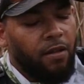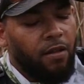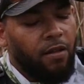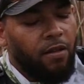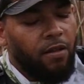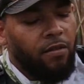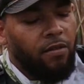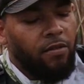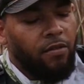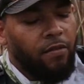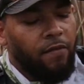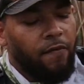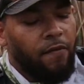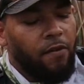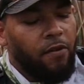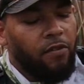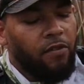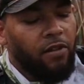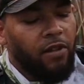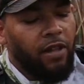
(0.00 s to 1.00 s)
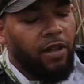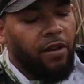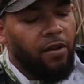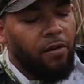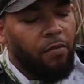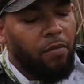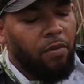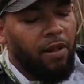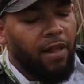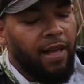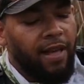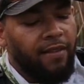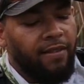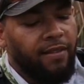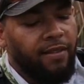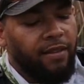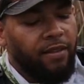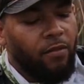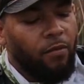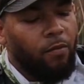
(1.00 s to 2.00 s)
under the first layer of
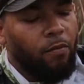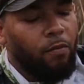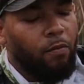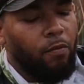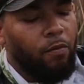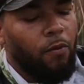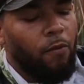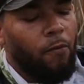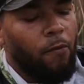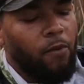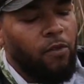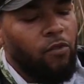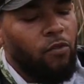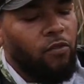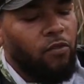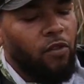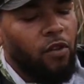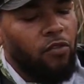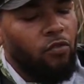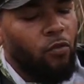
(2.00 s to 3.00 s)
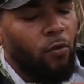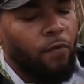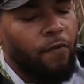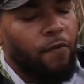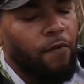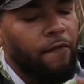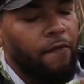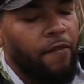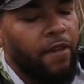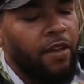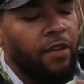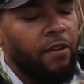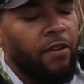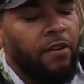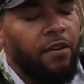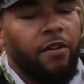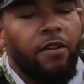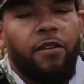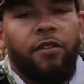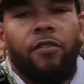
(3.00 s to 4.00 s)
plastic. But when you touch with your finger,
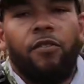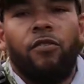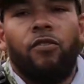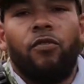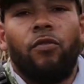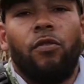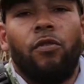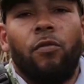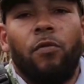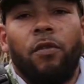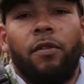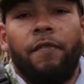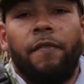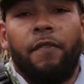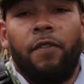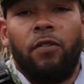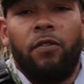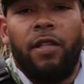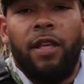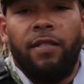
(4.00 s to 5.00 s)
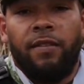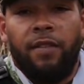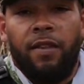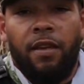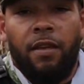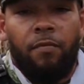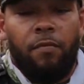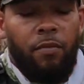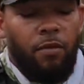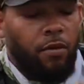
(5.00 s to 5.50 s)
you sort of want to feel that tip.